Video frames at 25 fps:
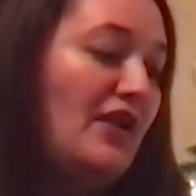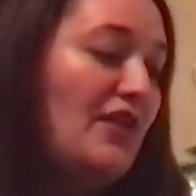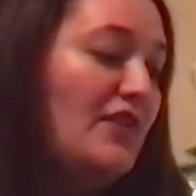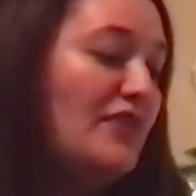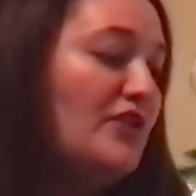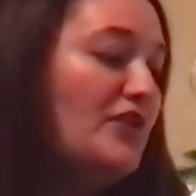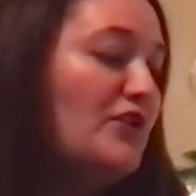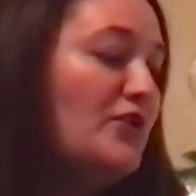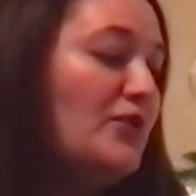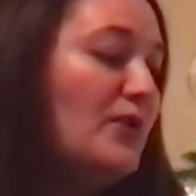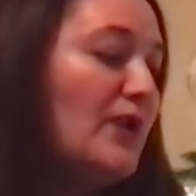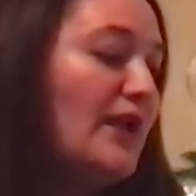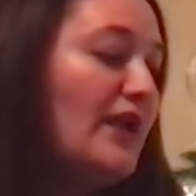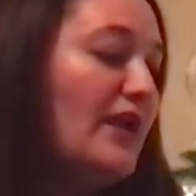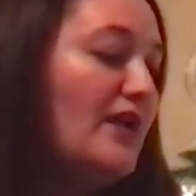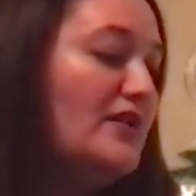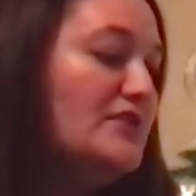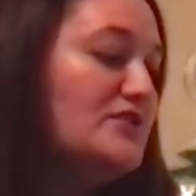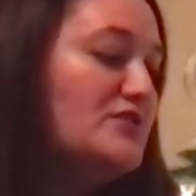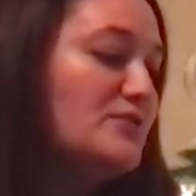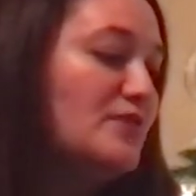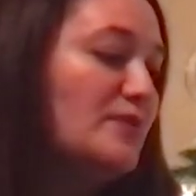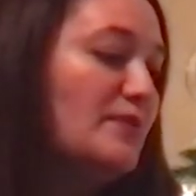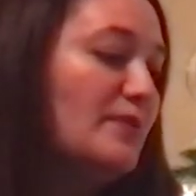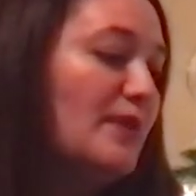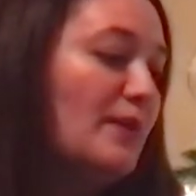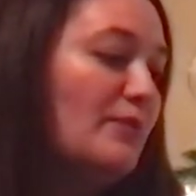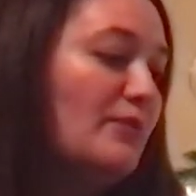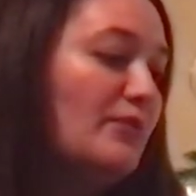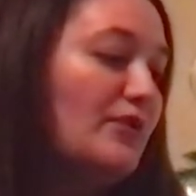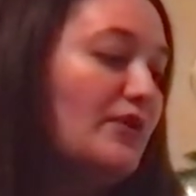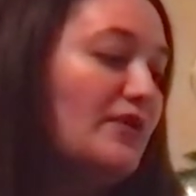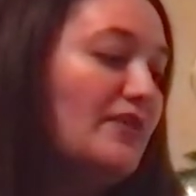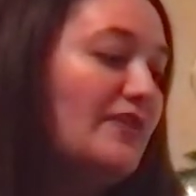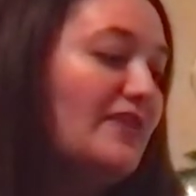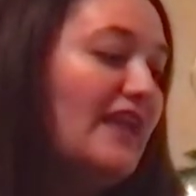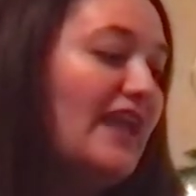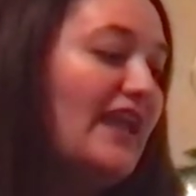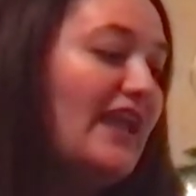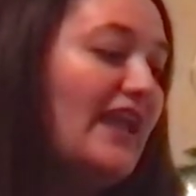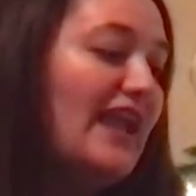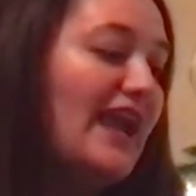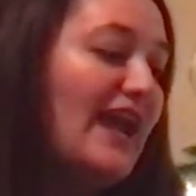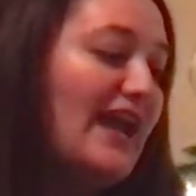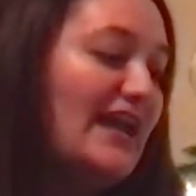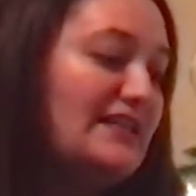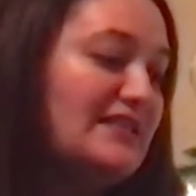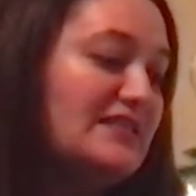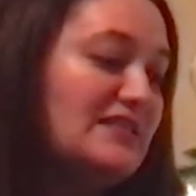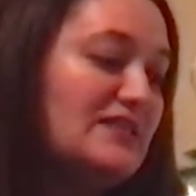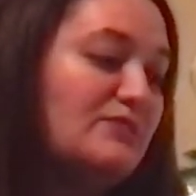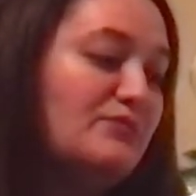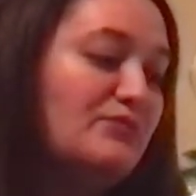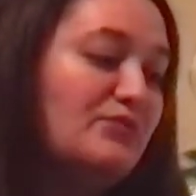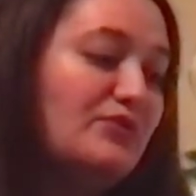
the crayons remembered they had some